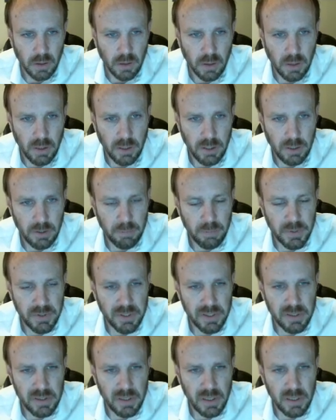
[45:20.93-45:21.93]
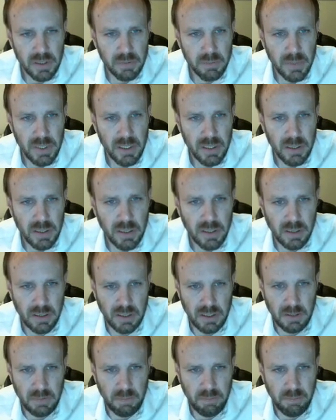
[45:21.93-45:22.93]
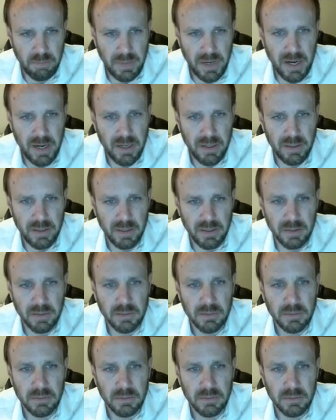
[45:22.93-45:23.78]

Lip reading: But this does mean expanding